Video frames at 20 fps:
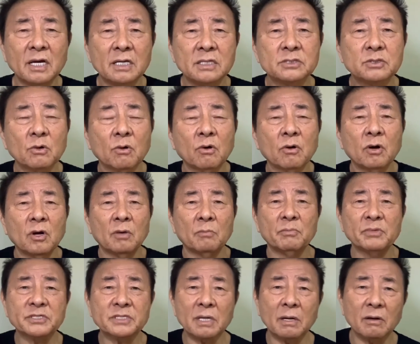So
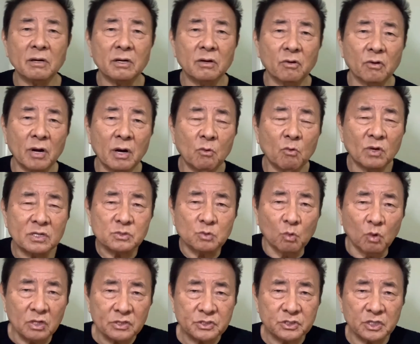Mr. Goran was
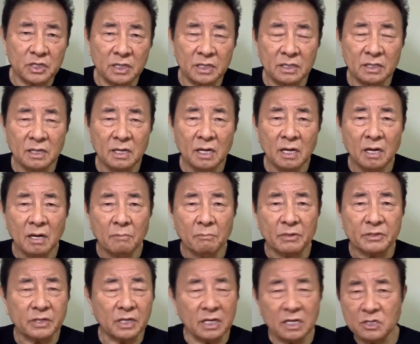watching,
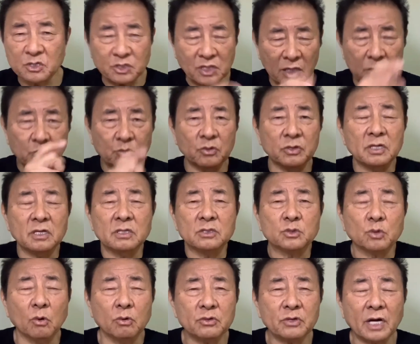but he started doing
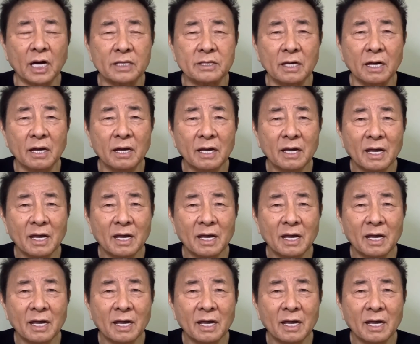sword kata.